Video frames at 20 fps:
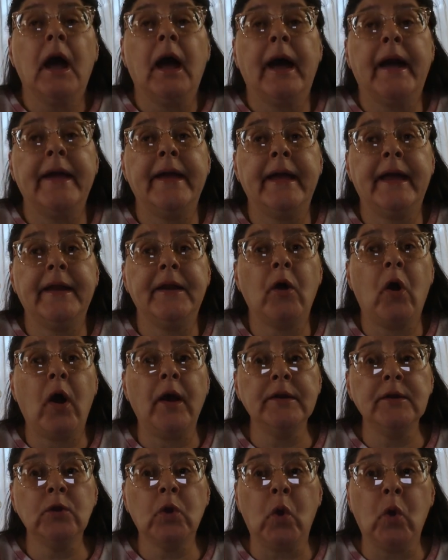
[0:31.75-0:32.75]
I had
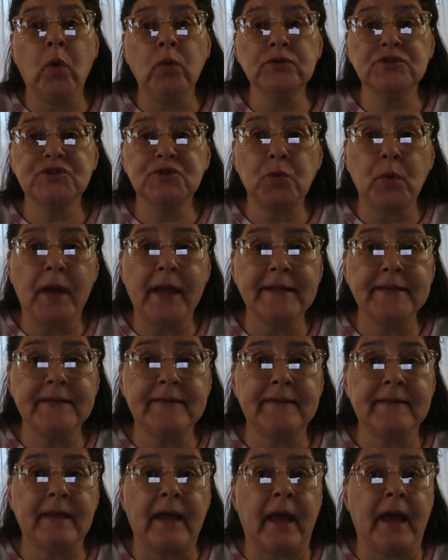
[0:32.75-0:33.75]
hot and cold
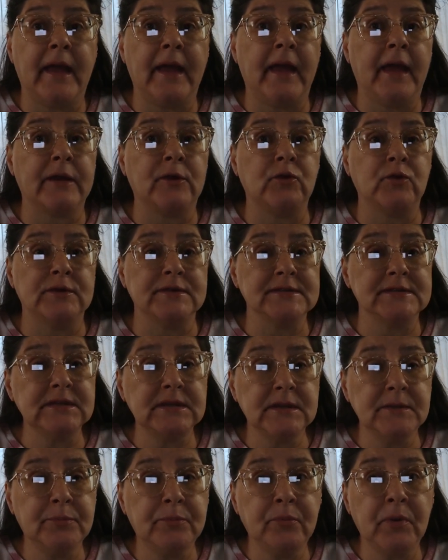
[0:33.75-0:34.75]
sweats. I, I couldn't
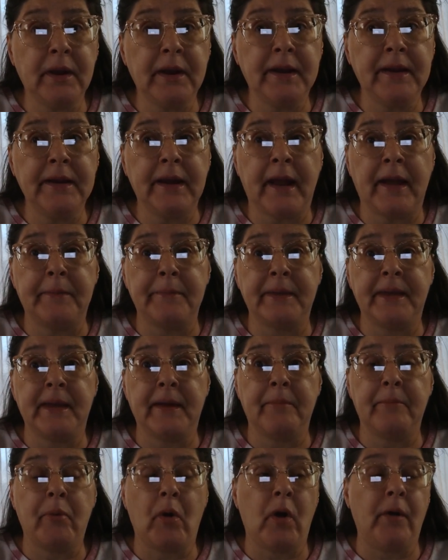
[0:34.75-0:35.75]
sleep right. I'd be
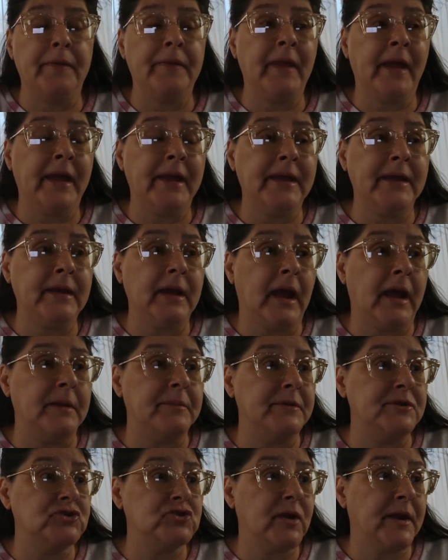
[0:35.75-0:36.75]
up all night. I'd
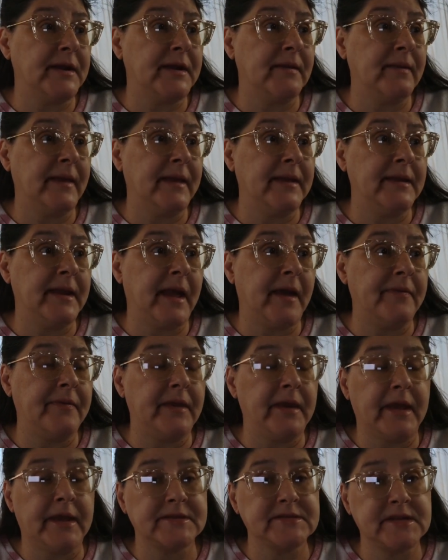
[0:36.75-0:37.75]
be trying to lay down the
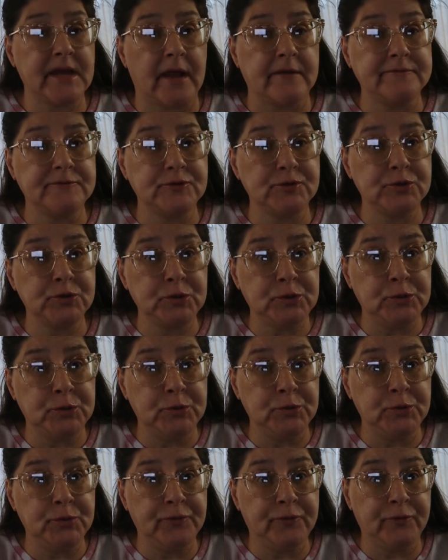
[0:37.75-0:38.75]
next
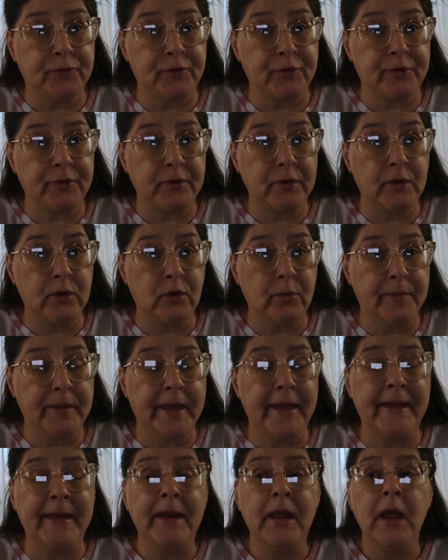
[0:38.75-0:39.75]
afternoon for a little
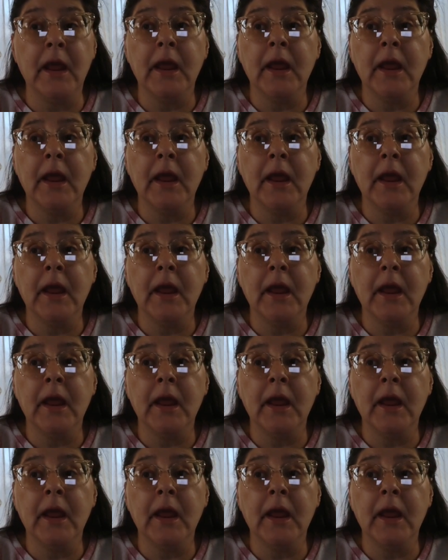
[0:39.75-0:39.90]
bit.